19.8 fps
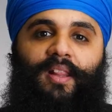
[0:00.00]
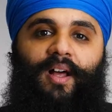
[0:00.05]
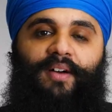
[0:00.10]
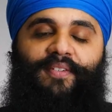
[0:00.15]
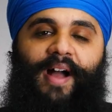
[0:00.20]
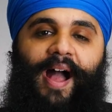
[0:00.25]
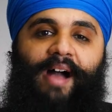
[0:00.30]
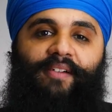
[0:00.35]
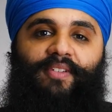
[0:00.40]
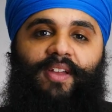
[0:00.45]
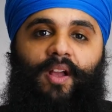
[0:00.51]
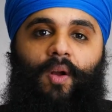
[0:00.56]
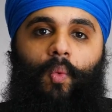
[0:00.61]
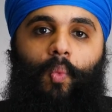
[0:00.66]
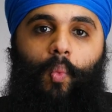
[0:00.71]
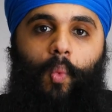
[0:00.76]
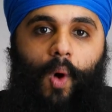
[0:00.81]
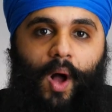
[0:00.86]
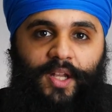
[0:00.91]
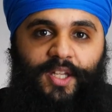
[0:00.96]
love
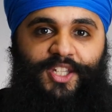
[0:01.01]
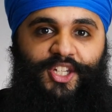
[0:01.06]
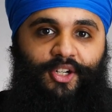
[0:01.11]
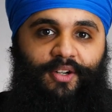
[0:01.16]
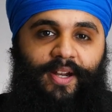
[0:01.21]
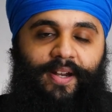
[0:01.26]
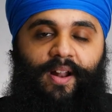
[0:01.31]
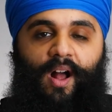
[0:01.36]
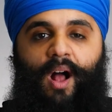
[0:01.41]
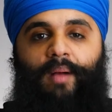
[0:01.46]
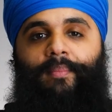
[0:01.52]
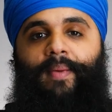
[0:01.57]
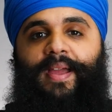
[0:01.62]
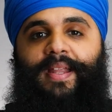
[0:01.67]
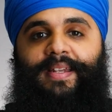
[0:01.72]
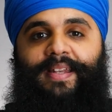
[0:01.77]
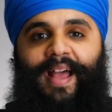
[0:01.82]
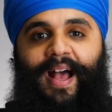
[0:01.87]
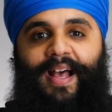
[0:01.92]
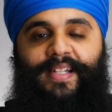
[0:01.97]
having one screen on my
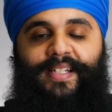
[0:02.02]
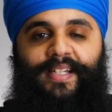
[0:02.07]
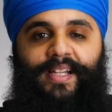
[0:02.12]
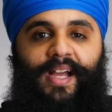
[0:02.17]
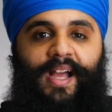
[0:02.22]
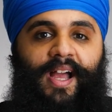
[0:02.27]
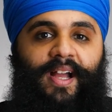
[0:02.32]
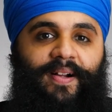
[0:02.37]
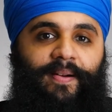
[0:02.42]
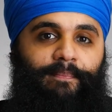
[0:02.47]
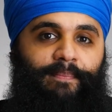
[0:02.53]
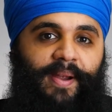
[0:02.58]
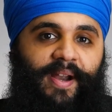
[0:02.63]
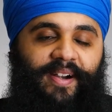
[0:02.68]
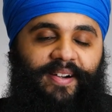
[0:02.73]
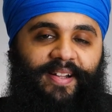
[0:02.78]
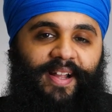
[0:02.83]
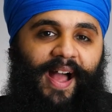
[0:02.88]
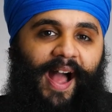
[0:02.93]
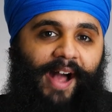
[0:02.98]
desk
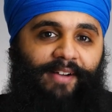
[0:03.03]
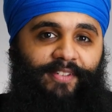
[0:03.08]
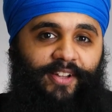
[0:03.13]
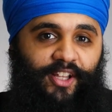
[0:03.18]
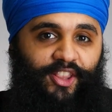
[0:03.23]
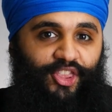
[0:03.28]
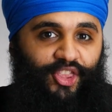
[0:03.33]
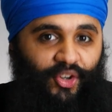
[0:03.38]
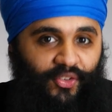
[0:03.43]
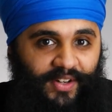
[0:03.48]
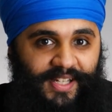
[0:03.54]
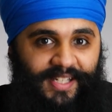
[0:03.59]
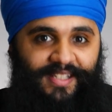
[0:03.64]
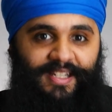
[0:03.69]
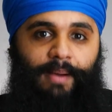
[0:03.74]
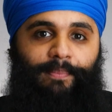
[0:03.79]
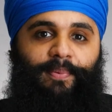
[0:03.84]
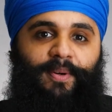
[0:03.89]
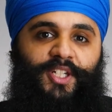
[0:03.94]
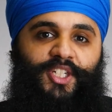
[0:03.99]
compared to having three
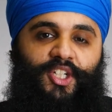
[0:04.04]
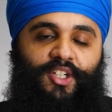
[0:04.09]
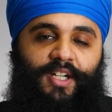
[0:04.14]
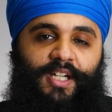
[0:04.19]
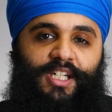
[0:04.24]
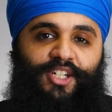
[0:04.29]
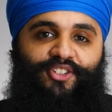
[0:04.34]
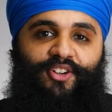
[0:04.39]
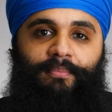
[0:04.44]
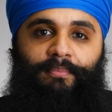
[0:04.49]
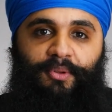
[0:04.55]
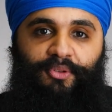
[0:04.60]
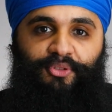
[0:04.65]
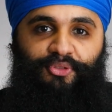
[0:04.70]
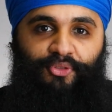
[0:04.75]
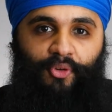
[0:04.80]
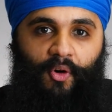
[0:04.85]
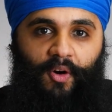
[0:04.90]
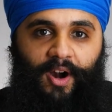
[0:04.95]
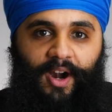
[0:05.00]
separate screens from
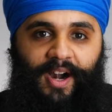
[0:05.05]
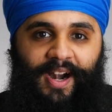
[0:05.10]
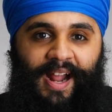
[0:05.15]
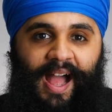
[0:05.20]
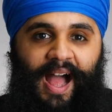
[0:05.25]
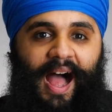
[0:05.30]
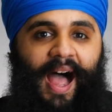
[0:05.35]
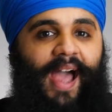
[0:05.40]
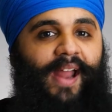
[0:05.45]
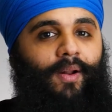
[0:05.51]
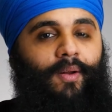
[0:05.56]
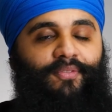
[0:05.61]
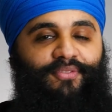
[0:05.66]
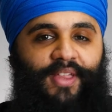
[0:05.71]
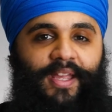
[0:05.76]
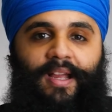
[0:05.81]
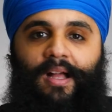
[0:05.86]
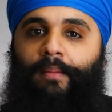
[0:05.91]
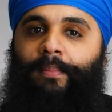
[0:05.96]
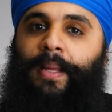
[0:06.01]
before. I don't
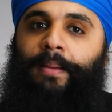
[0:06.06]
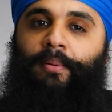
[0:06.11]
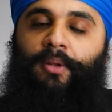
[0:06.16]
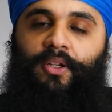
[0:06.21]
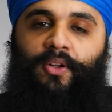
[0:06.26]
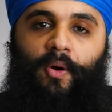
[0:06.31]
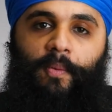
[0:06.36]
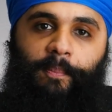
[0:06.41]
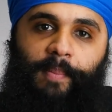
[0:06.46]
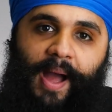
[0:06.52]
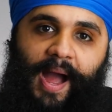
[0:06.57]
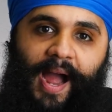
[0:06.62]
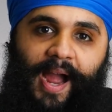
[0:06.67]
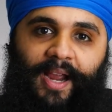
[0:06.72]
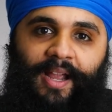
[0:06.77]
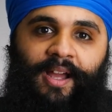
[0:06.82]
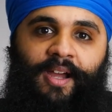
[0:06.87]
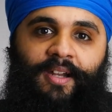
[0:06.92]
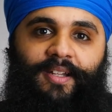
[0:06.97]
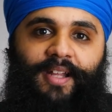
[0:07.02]
think I'll be able to go
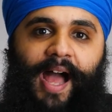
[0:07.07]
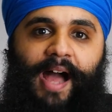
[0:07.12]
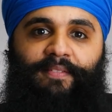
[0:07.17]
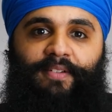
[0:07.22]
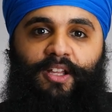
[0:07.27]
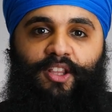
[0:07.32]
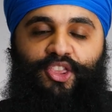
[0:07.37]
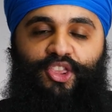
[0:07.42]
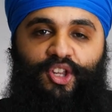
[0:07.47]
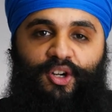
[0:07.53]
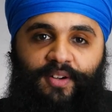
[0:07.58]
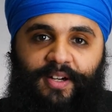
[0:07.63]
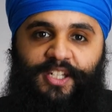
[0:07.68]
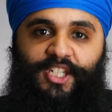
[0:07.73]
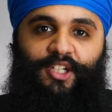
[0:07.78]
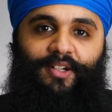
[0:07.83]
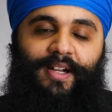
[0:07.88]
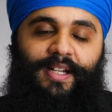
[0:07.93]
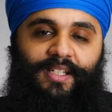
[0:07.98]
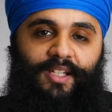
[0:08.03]
back to having three
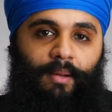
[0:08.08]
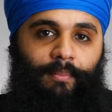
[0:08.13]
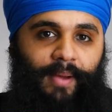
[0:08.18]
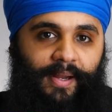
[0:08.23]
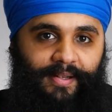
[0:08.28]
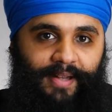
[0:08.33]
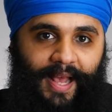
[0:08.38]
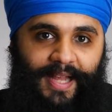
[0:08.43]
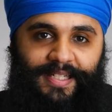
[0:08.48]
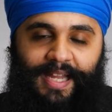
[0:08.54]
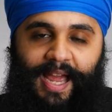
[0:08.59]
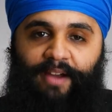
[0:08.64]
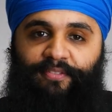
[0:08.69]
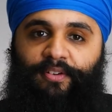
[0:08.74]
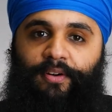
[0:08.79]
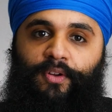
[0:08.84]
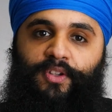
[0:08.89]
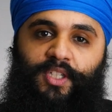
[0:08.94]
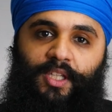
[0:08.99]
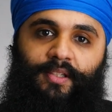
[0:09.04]
screens on my desk
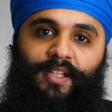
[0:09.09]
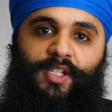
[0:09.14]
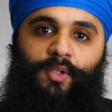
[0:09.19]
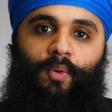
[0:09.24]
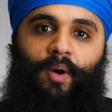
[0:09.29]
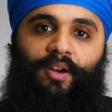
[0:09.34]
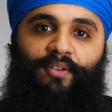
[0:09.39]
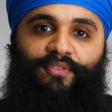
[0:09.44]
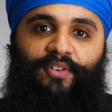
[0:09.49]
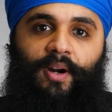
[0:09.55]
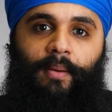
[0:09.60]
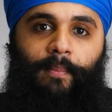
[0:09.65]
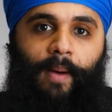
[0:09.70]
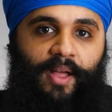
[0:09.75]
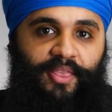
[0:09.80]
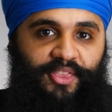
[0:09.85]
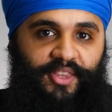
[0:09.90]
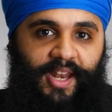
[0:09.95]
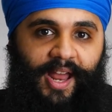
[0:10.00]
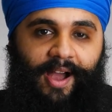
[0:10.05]
after using this one for a
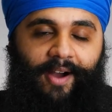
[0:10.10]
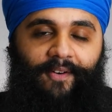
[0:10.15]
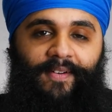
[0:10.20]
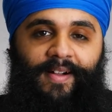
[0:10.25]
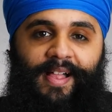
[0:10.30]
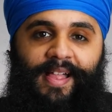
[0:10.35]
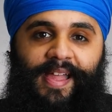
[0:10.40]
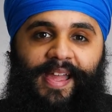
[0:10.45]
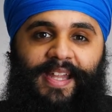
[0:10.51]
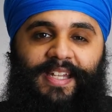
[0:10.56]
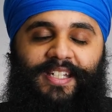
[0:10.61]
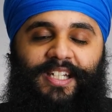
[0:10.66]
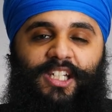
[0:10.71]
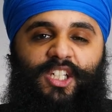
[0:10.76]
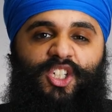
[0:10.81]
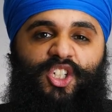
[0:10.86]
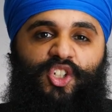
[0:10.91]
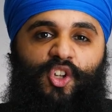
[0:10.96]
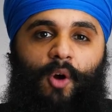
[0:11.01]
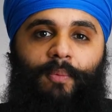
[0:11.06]
month now. It's
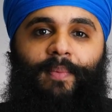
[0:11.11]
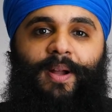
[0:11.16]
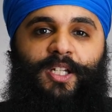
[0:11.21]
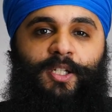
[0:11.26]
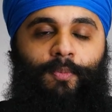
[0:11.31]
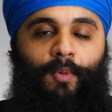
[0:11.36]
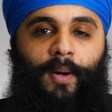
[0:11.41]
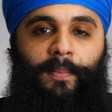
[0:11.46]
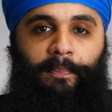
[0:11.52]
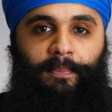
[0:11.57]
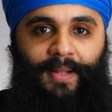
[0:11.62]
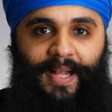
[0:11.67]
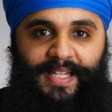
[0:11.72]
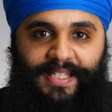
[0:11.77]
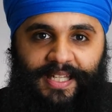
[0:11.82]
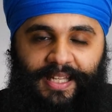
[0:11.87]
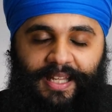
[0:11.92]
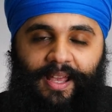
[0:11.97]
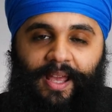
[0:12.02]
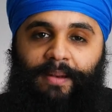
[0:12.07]
just so much more
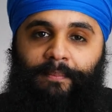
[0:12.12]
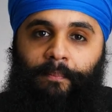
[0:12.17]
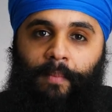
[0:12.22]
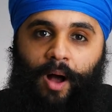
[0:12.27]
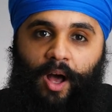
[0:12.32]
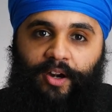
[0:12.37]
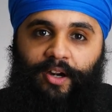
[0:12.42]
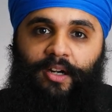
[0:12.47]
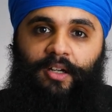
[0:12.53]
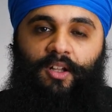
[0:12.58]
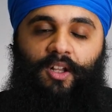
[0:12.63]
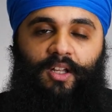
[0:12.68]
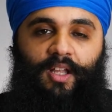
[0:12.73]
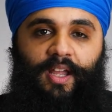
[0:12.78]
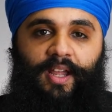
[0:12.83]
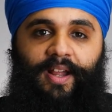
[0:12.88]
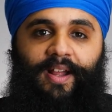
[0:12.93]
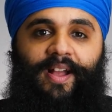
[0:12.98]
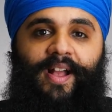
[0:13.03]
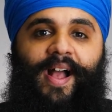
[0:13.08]
pleasant and modern
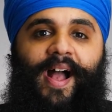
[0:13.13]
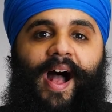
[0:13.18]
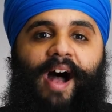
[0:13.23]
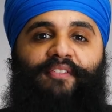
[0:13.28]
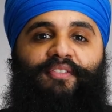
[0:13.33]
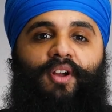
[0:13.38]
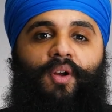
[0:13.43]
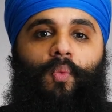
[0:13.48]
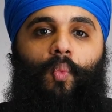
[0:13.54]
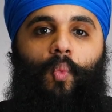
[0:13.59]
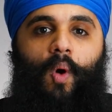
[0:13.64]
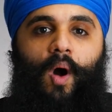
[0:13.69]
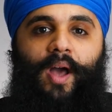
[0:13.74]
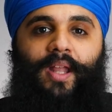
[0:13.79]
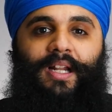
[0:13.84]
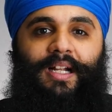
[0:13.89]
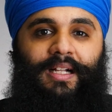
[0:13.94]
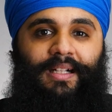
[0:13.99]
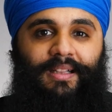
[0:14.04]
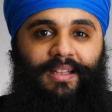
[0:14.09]
looking having
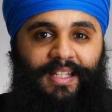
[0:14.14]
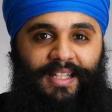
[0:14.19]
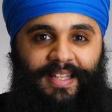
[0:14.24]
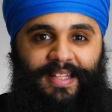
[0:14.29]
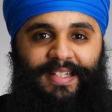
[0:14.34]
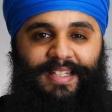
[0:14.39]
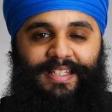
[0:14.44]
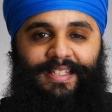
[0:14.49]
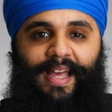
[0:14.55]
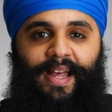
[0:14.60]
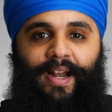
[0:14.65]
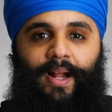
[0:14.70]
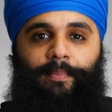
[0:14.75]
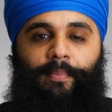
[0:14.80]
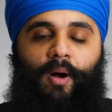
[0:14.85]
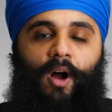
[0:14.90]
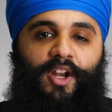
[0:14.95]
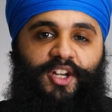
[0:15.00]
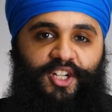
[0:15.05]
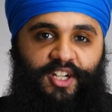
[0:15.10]
one clean setup
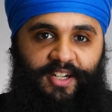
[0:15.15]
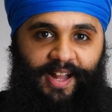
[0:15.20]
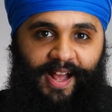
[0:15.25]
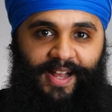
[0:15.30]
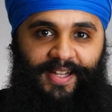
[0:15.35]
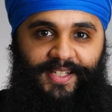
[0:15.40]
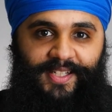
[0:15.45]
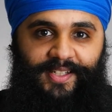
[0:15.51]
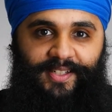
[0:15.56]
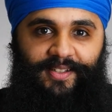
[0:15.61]
on your desk,